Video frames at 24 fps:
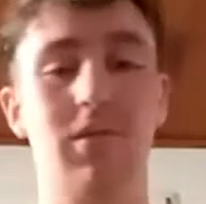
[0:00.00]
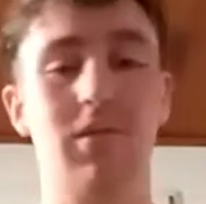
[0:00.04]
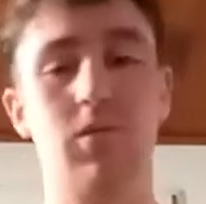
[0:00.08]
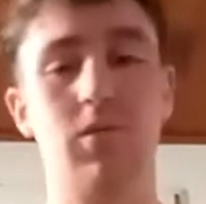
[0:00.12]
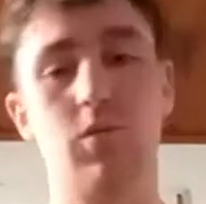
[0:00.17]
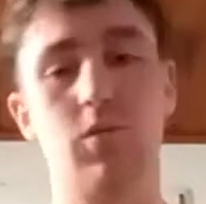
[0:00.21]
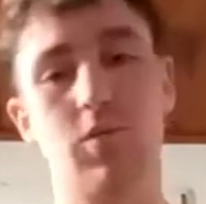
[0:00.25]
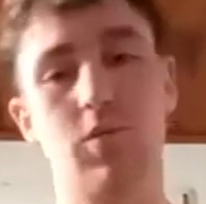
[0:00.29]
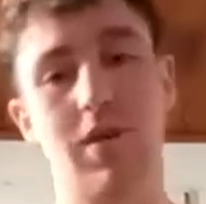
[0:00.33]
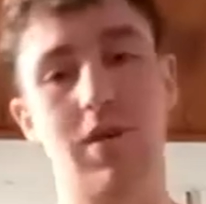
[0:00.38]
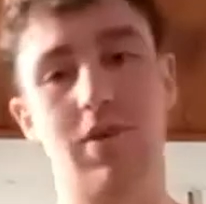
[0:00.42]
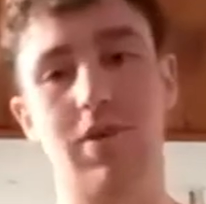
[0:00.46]

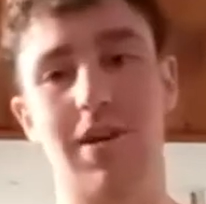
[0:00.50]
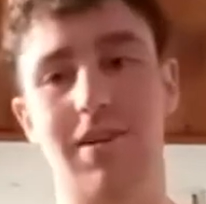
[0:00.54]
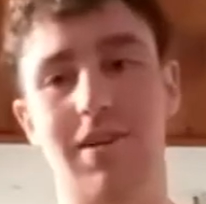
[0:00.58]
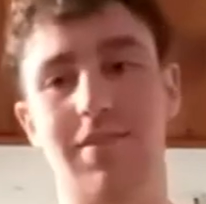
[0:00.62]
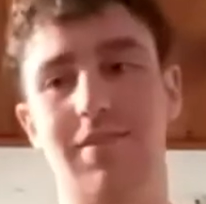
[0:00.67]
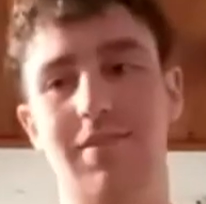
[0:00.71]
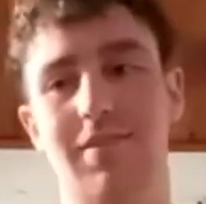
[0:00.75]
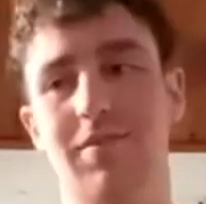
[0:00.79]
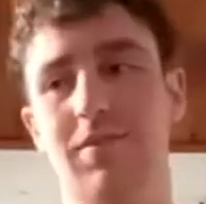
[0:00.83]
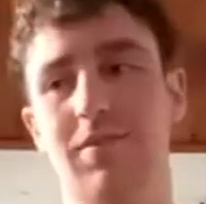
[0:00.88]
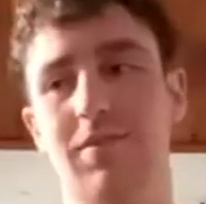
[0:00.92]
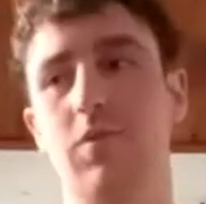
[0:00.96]
when
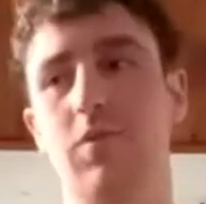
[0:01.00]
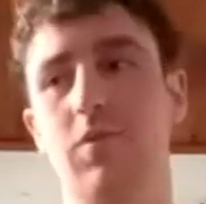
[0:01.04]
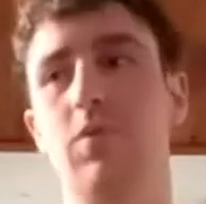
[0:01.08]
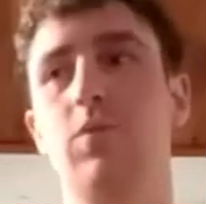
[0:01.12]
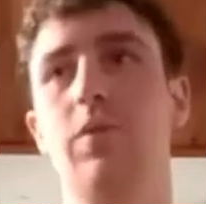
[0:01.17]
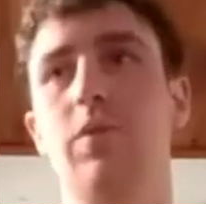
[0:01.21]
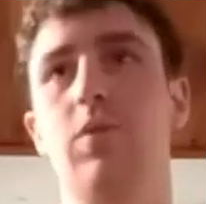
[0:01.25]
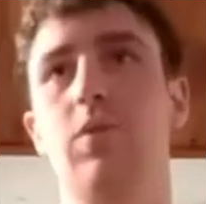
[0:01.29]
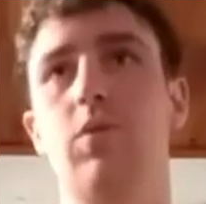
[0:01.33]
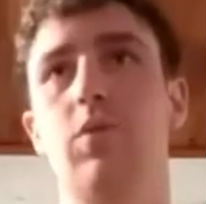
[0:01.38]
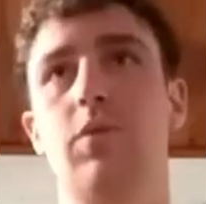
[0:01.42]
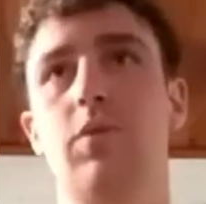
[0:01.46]

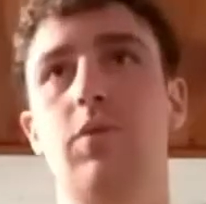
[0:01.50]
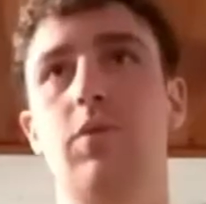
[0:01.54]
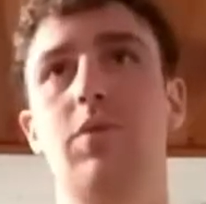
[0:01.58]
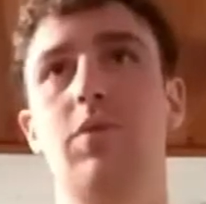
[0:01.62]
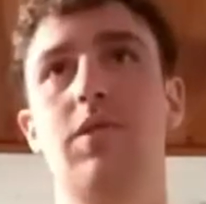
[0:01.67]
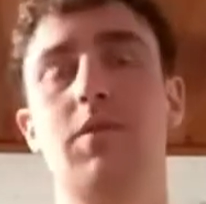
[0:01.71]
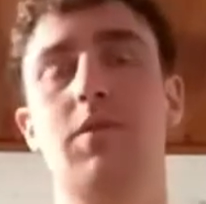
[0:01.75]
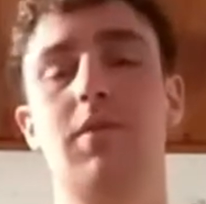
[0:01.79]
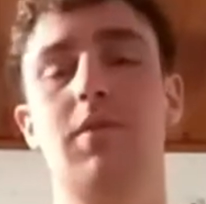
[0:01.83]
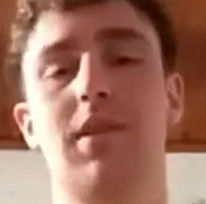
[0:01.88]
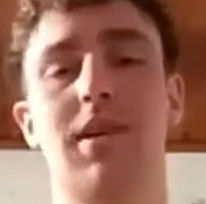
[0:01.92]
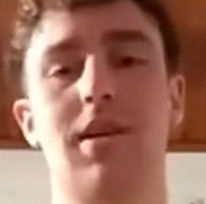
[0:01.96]
we work with some
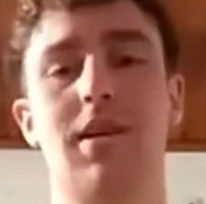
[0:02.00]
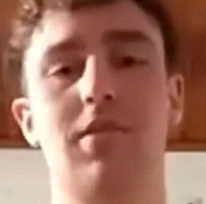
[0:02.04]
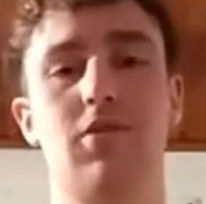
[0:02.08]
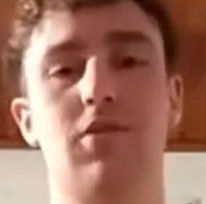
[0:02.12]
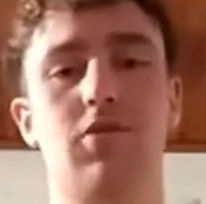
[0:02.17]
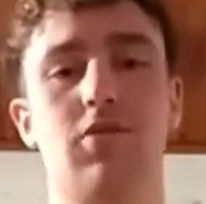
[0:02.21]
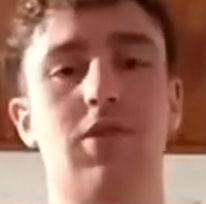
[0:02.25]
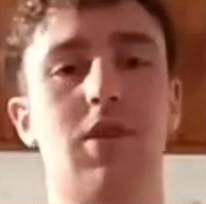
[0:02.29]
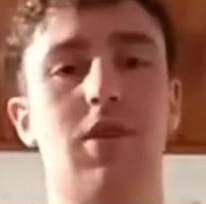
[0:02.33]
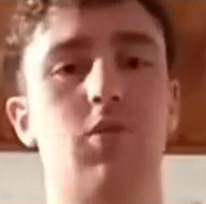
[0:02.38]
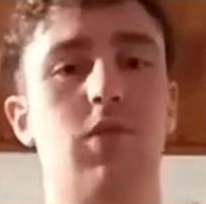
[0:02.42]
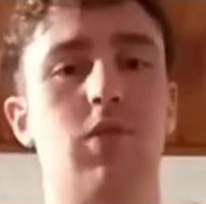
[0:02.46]
of the guys who are
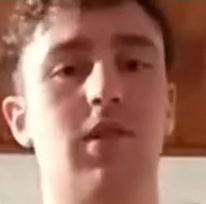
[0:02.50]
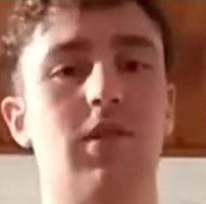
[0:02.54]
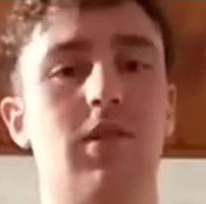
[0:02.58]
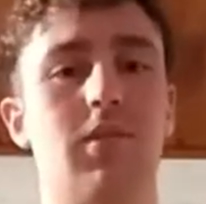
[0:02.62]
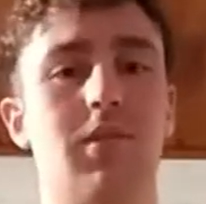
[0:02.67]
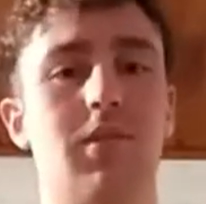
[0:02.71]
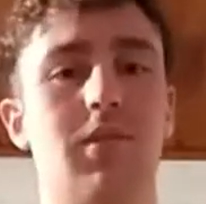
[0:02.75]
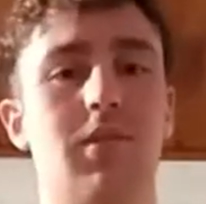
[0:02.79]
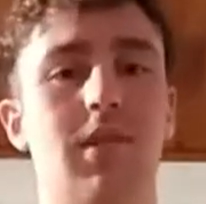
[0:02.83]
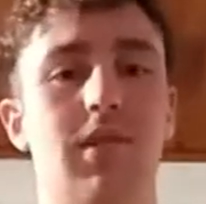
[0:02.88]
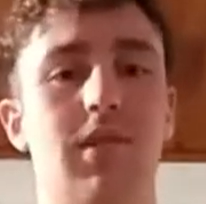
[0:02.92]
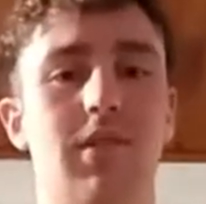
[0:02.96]
trying to work some
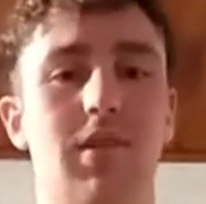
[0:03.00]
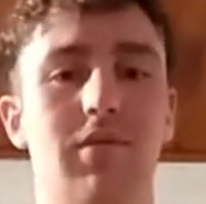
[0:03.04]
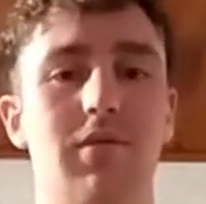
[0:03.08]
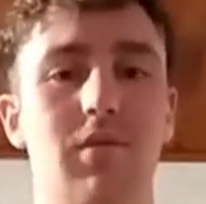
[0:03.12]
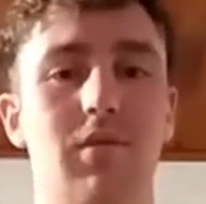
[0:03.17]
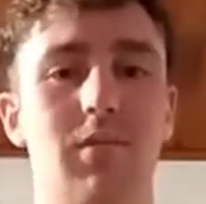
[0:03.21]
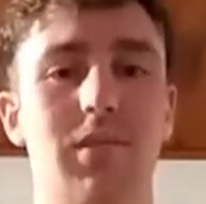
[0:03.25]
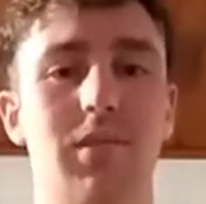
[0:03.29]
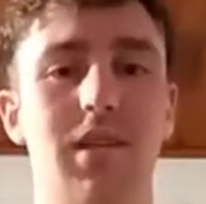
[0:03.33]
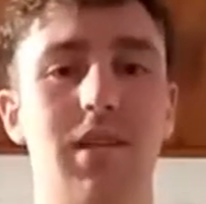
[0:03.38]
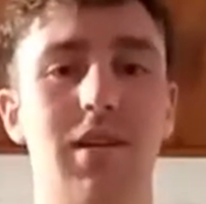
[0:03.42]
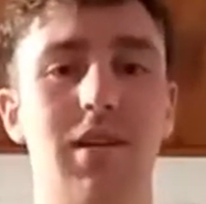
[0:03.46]
things out for
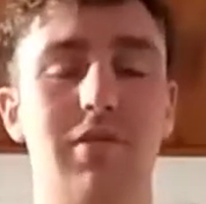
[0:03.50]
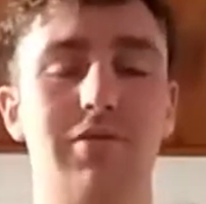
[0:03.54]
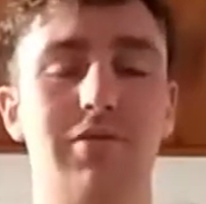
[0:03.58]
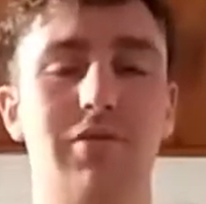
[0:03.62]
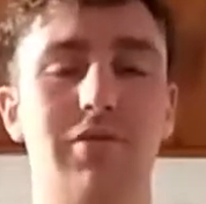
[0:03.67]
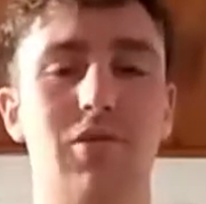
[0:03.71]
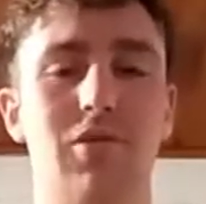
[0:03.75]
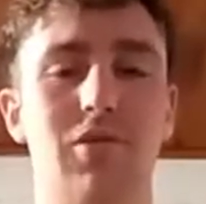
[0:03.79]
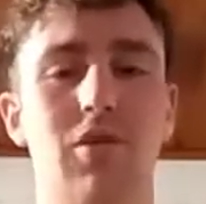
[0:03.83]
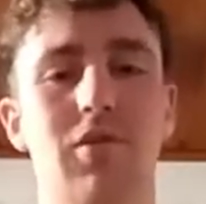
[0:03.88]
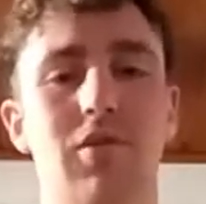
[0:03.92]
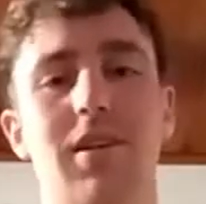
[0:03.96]
themselves,
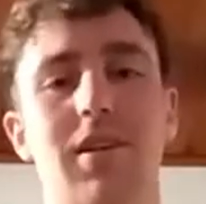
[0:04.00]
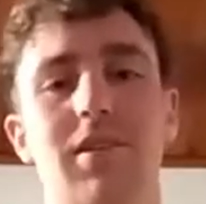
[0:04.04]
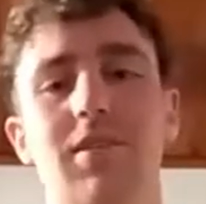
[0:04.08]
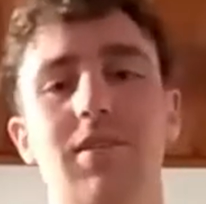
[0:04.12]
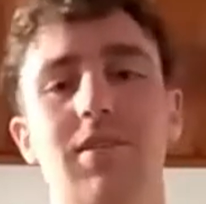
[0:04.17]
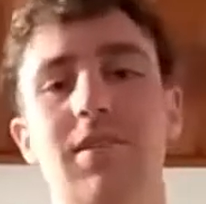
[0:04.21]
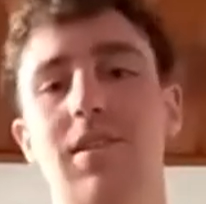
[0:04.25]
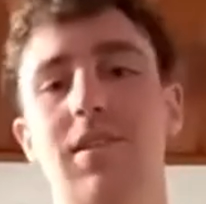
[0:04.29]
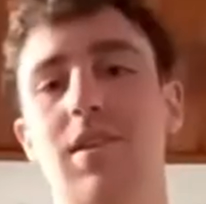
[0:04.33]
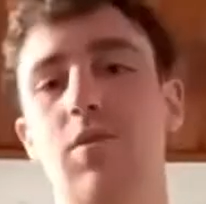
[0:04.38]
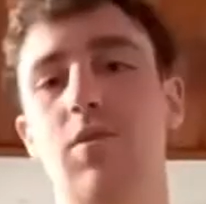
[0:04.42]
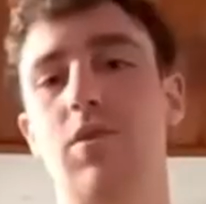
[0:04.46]
or they
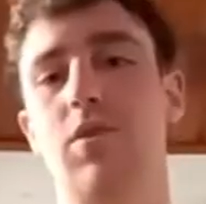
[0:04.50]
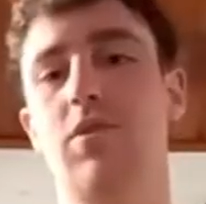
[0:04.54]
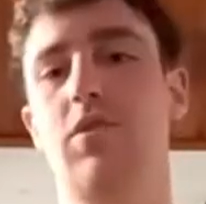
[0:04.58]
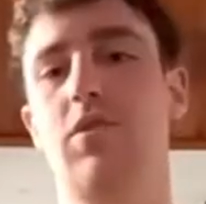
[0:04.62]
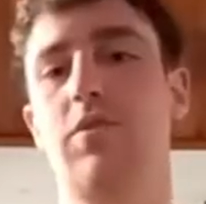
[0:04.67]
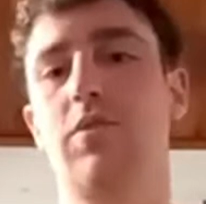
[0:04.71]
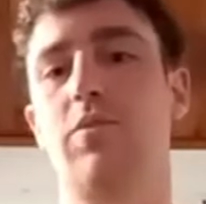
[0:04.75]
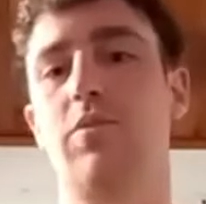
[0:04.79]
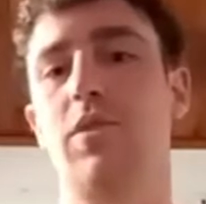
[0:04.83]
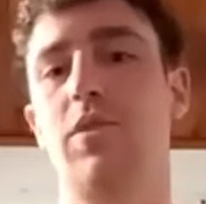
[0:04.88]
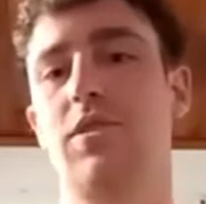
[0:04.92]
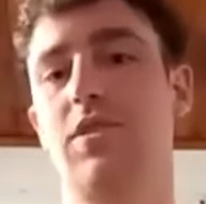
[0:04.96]
see what another
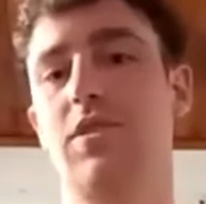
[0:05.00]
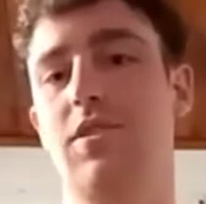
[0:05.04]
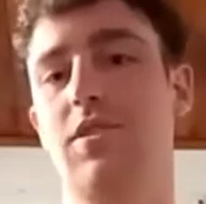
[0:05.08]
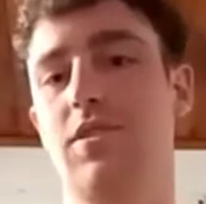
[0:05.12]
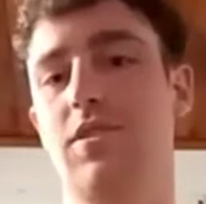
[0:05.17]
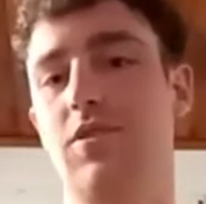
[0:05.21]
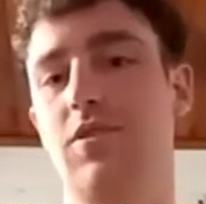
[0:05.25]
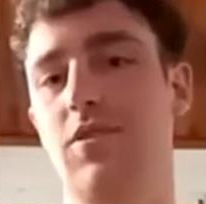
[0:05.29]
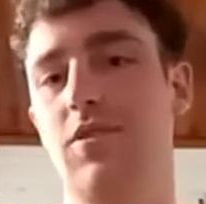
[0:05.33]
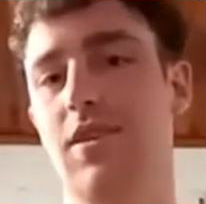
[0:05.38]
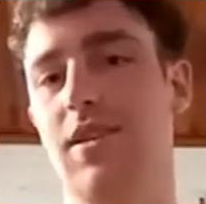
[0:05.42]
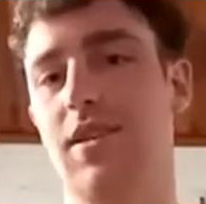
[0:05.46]
person is
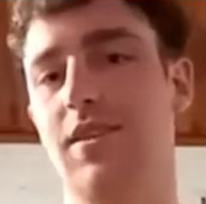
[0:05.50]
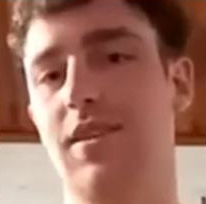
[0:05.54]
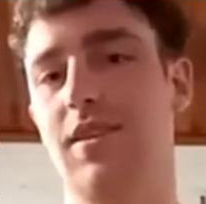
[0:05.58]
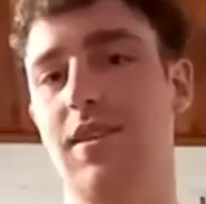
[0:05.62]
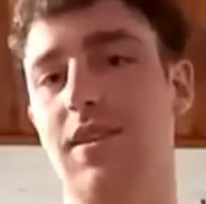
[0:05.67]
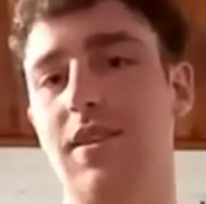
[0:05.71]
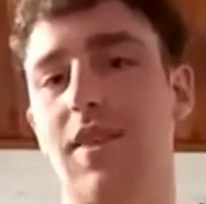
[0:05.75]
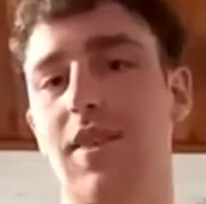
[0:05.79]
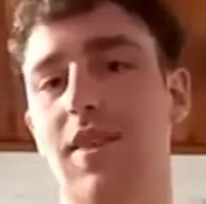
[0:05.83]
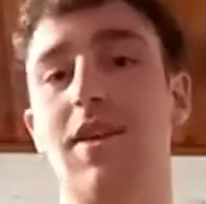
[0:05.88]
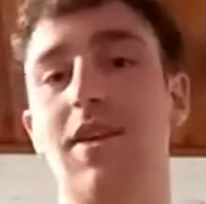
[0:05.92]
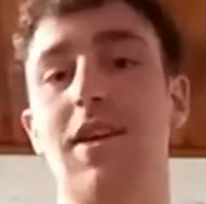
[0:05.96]
doing and think they
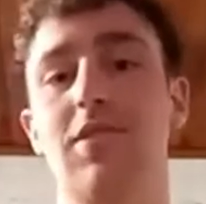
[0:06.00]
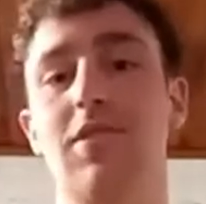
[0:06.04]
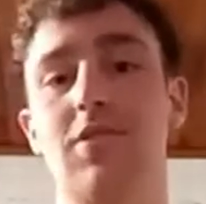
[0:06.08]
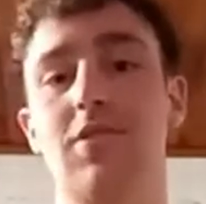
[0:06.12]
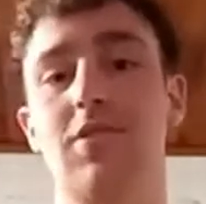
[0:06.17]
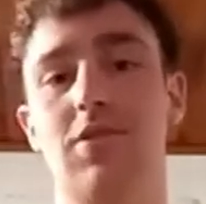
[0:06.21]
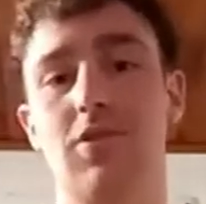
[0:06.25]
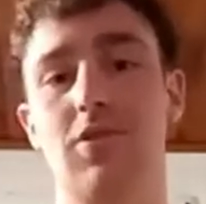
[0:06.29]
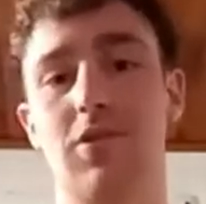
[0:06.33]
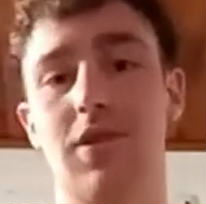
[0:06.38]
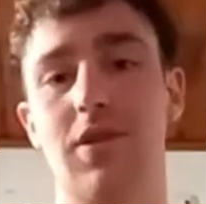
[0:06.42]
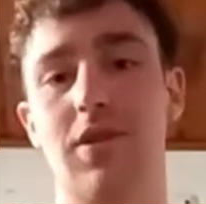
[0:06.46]
have an answer
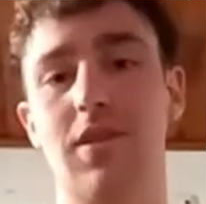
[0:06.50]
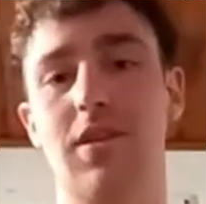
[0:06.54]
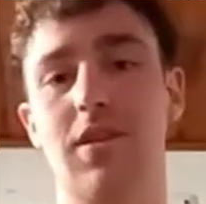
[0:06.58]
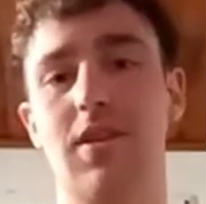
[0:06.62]
to it.